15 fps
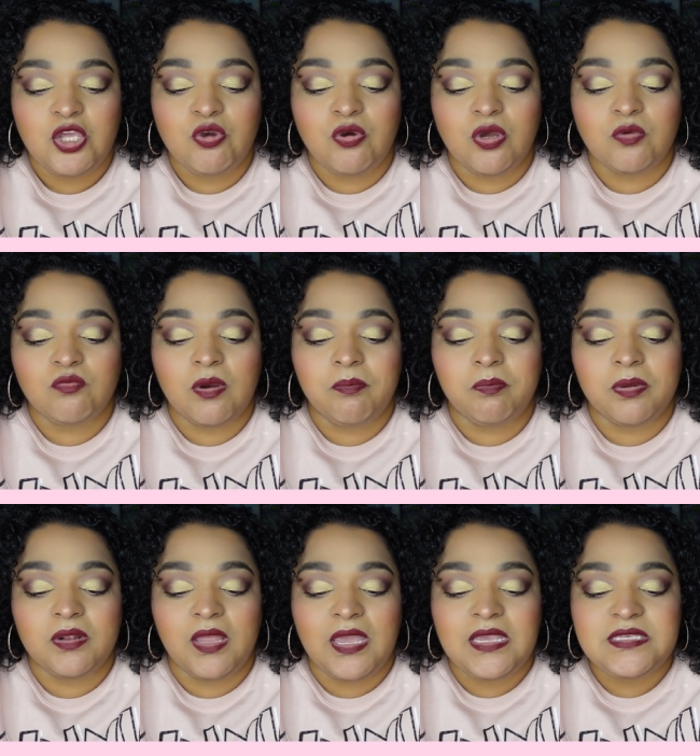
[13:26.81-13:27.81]
You can
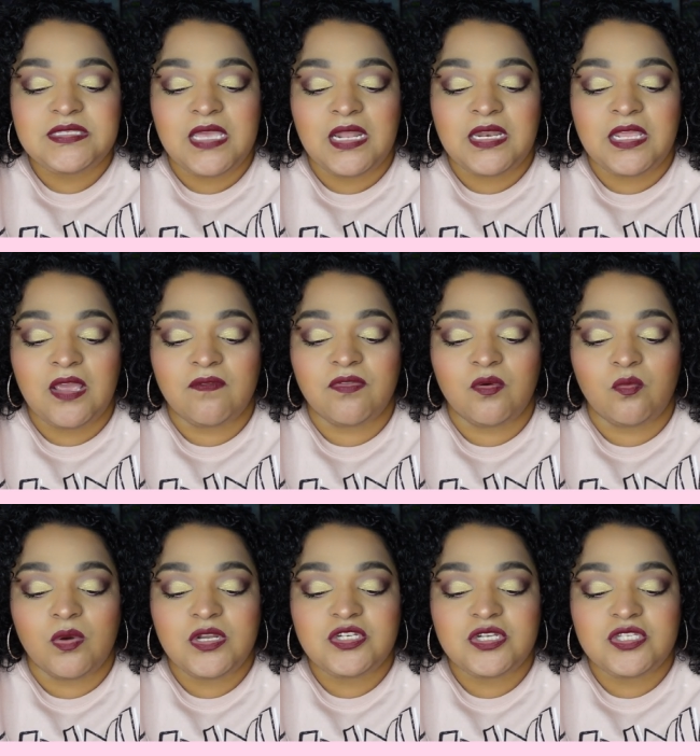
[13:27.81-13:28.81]
replace any of the
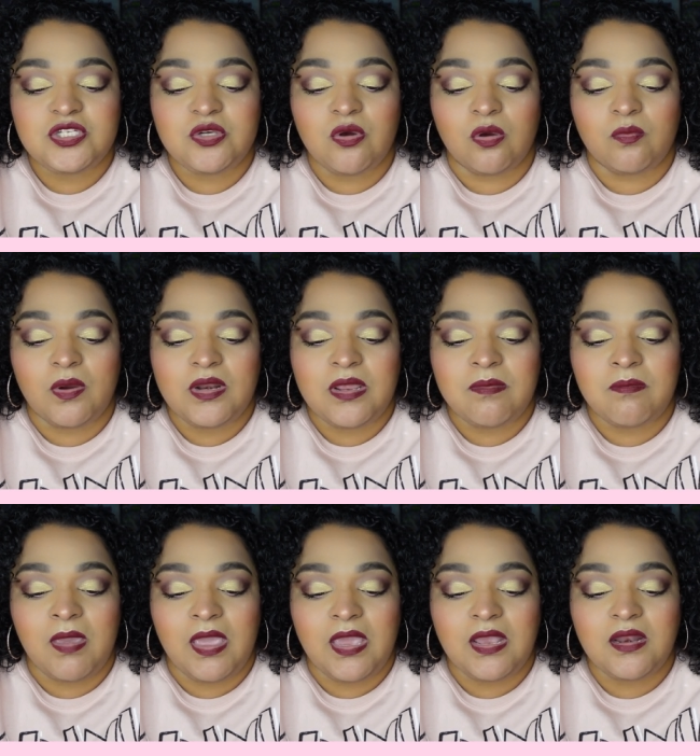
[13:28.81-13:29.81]
widgets you already
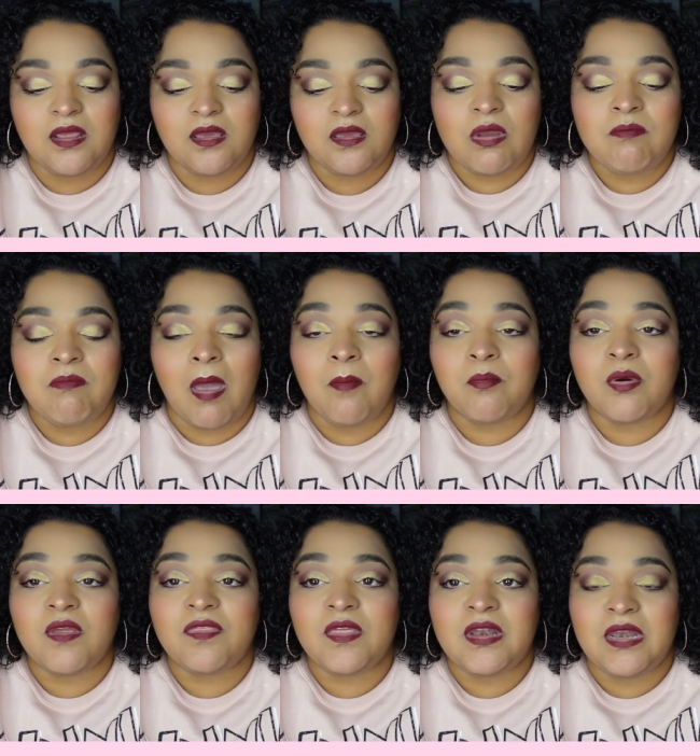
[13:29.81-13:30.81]
made.
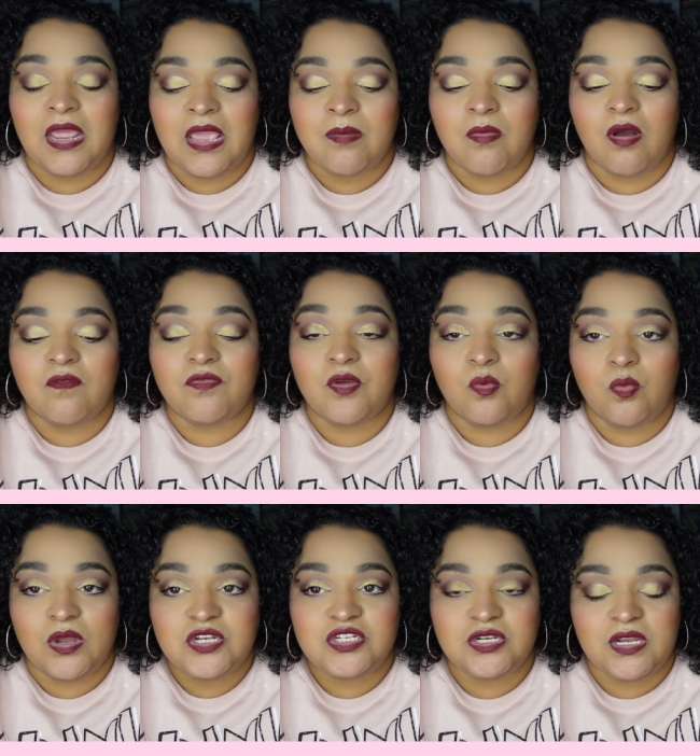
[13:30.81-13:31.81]
Remember the name of the
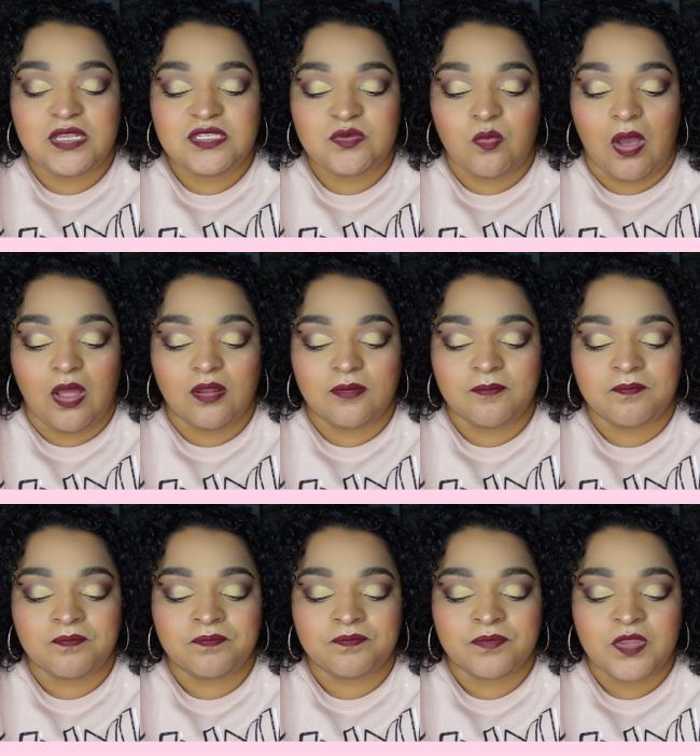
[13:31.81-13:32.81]
widget as well.
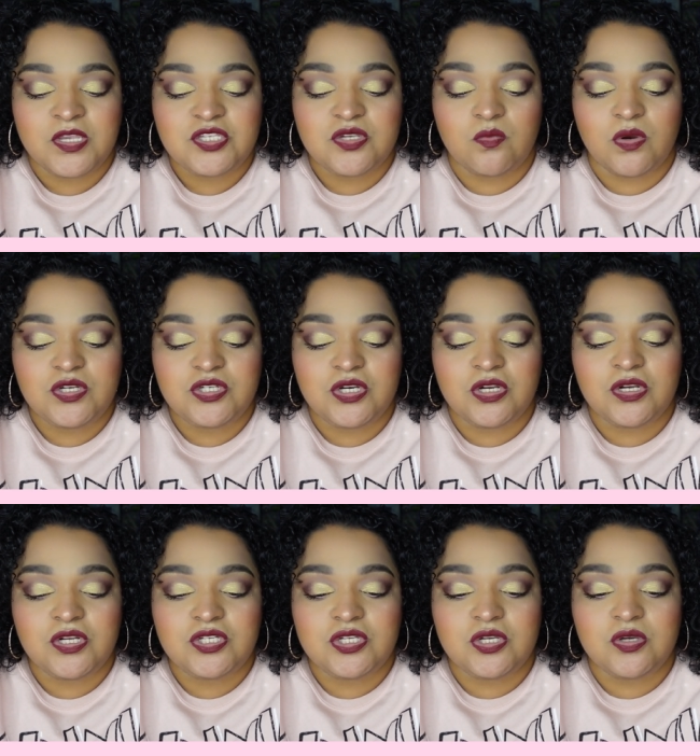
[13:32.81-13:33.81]
So what you're
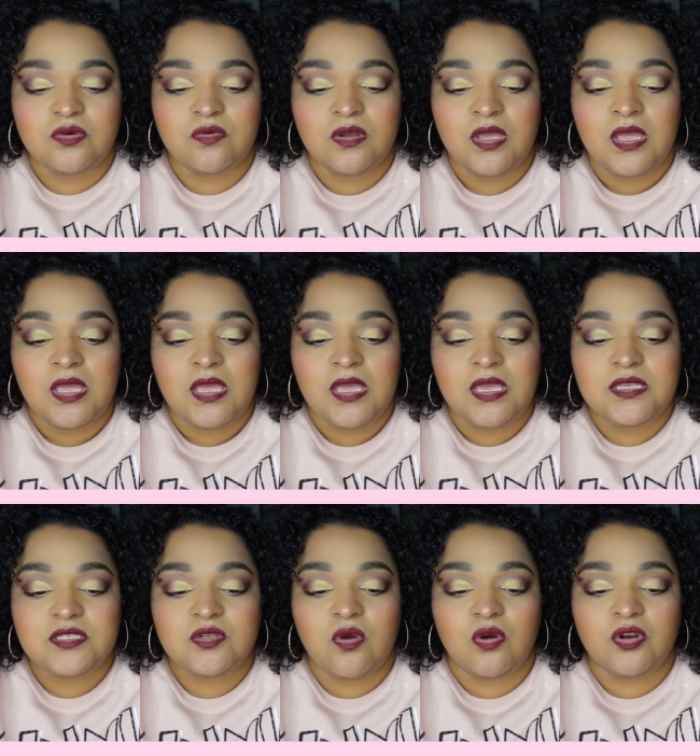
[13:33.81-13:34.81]
gonna do
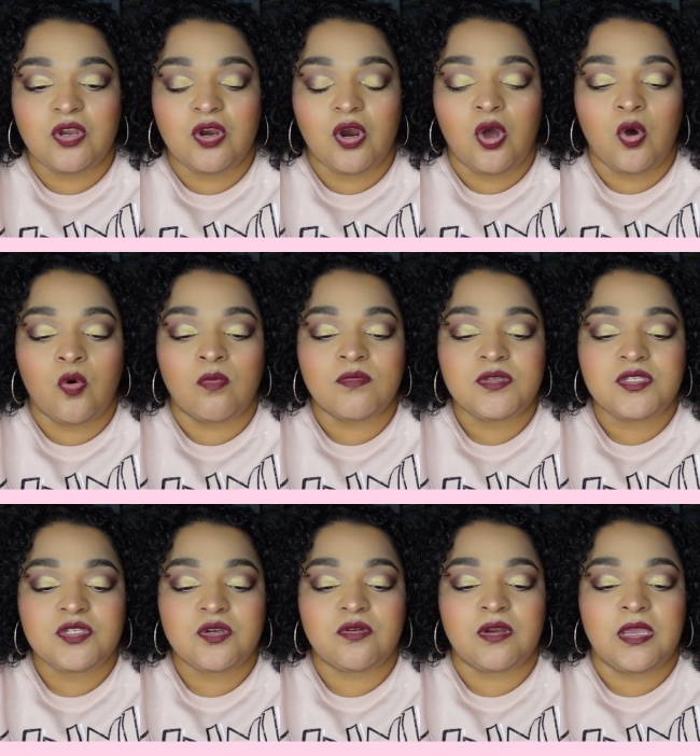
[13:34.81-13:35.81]
is go to your home
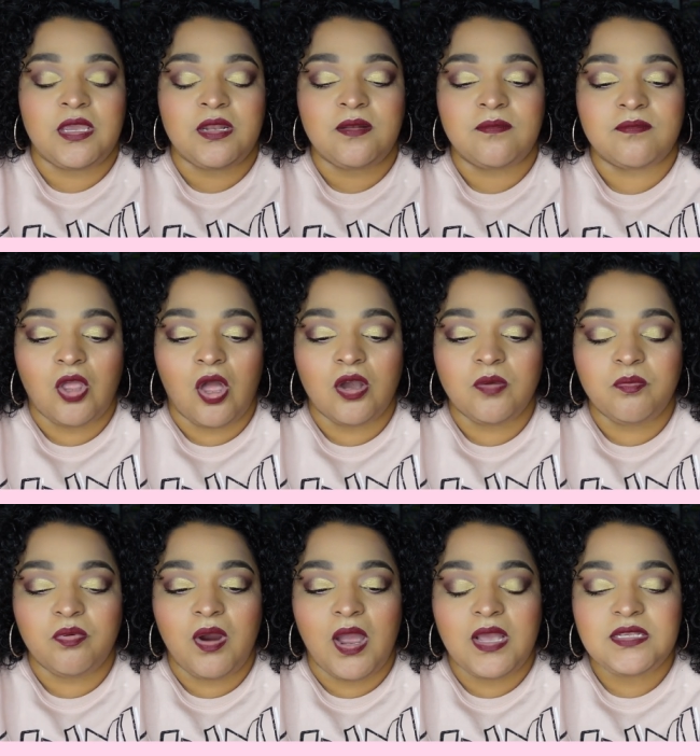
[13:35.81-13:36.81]
screen, long
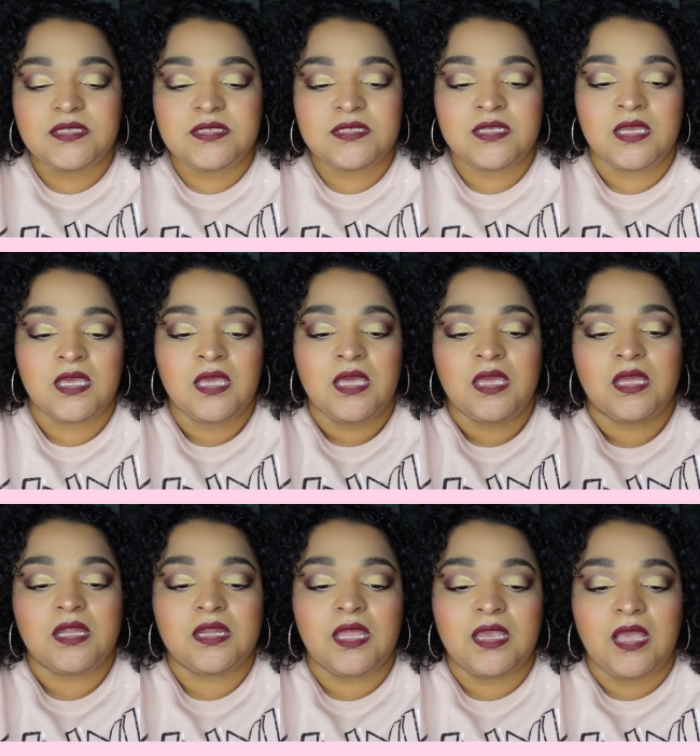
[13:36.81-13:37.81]
press,
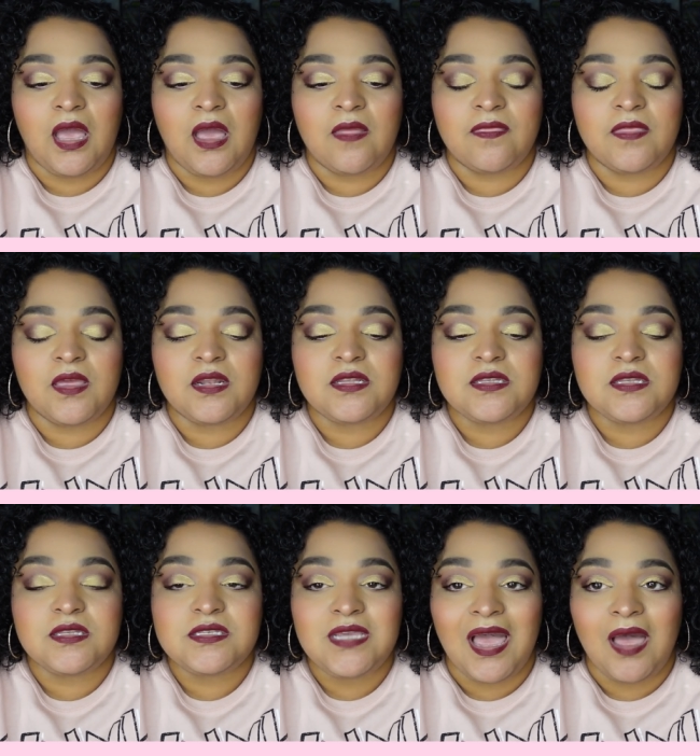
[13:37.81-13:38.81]
click on the
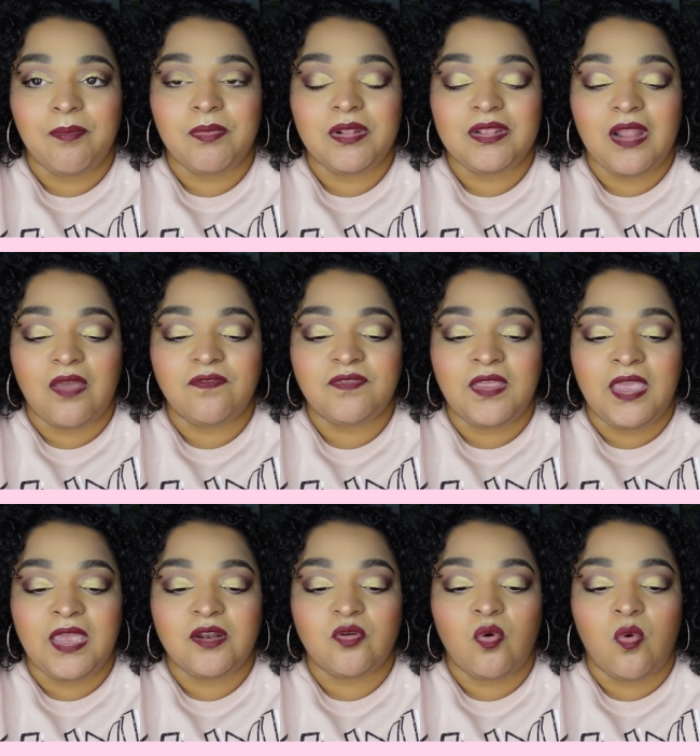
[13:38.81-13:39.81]
top left
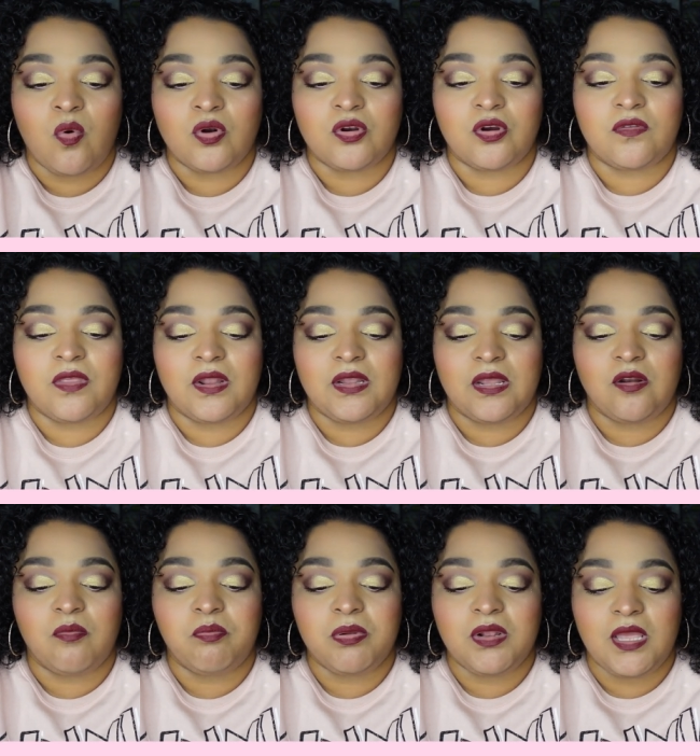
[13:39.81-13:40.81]
hand corner, that
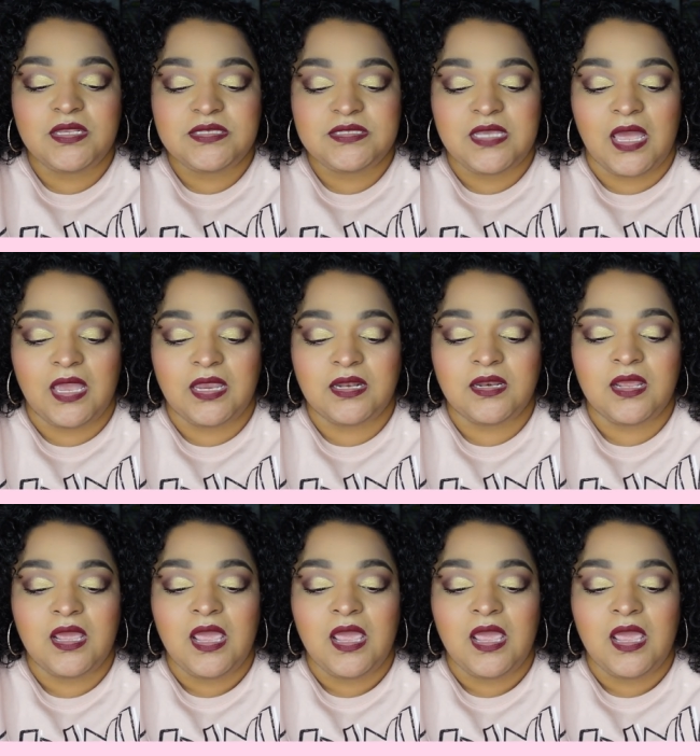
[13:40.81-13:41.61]
little plus sign,